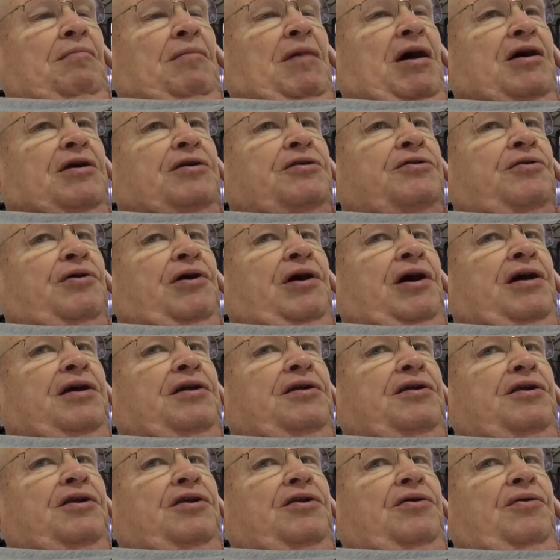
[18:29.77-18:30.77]
I
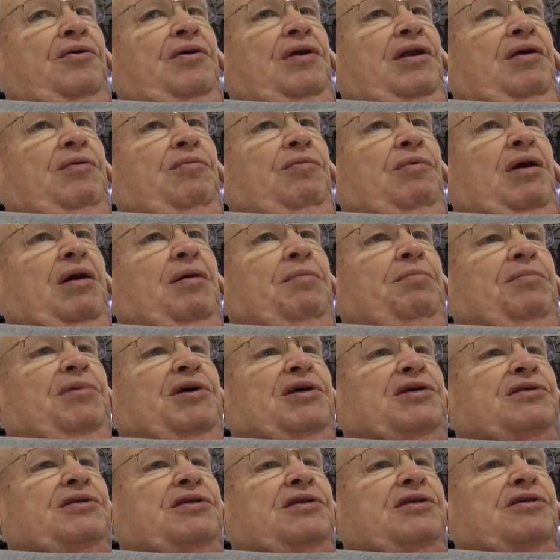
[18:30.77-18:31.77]
trying to do any web
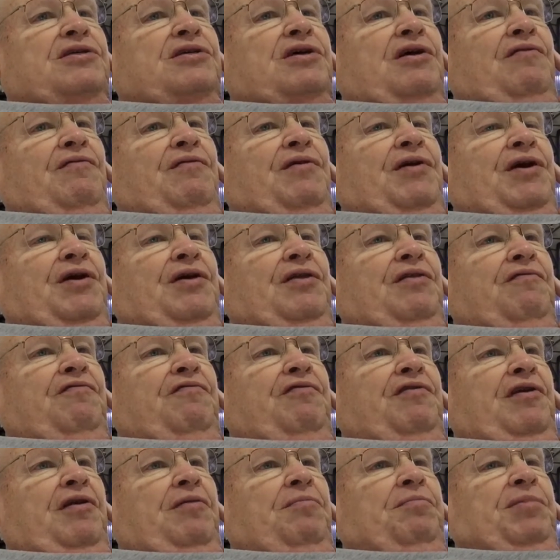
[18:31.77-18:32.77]
business over here in the
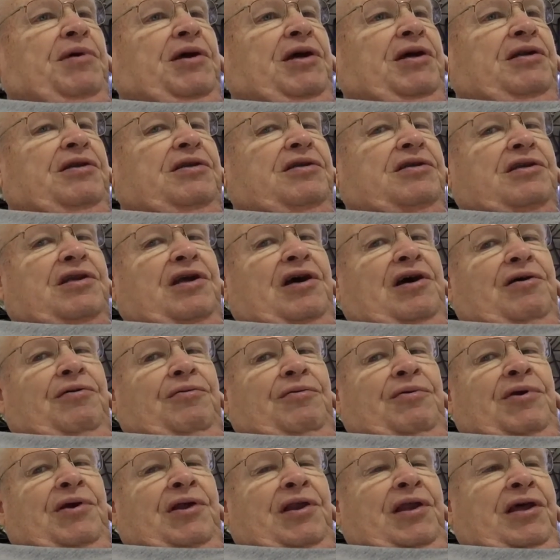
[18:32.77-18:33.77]
Philippines? Not
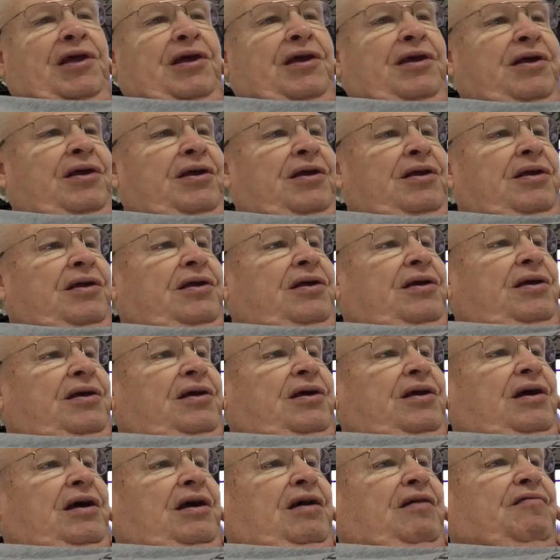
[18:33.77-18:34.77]
really.
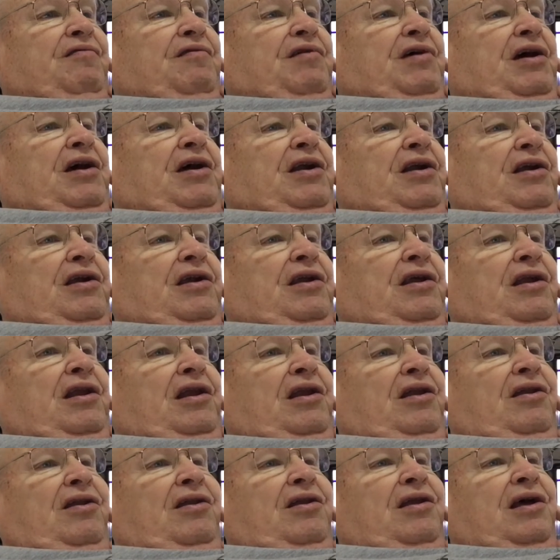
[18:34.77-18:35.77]
I've got a
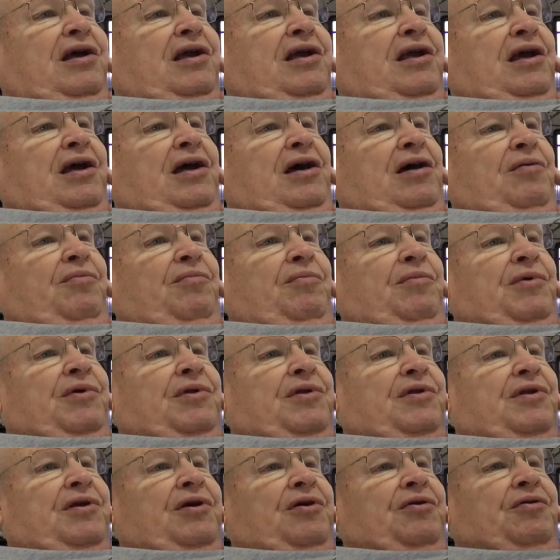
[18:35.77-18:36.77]
little account
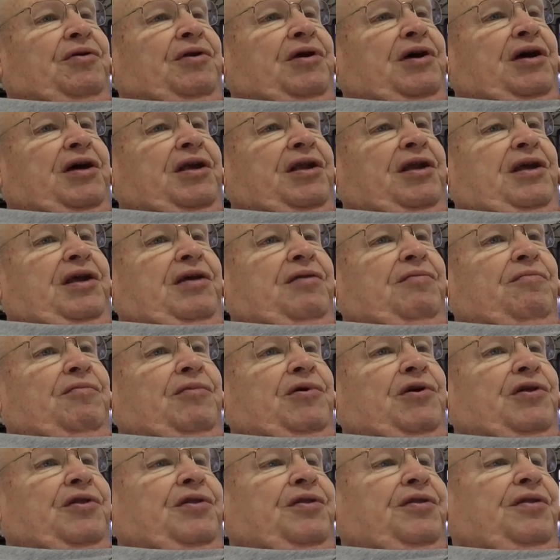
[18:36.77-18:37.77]
with GoDaddy and
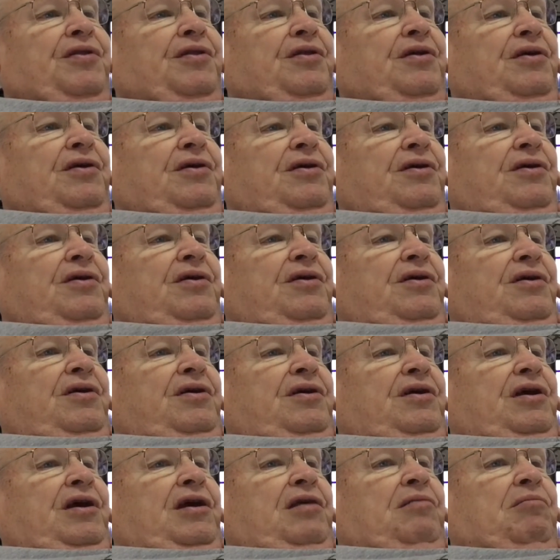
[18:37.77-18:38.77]
with
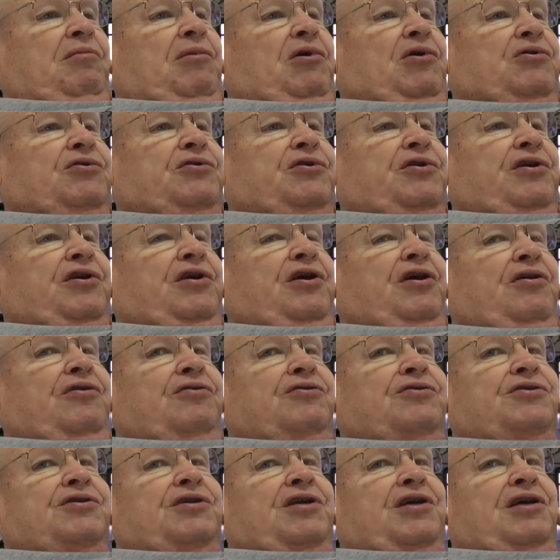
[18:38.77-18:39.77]
InMotion
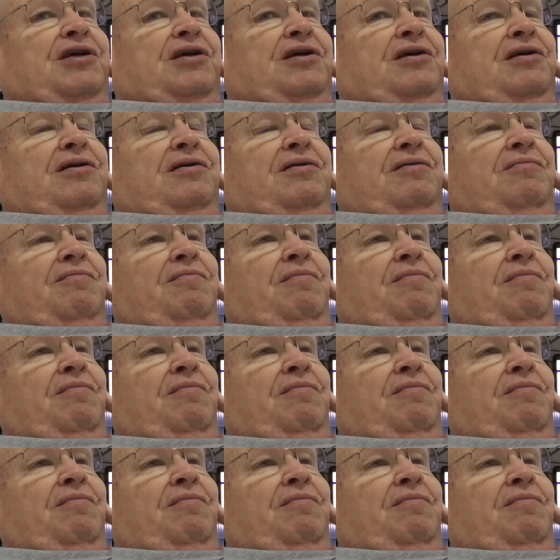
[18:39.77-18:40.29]
Hosting.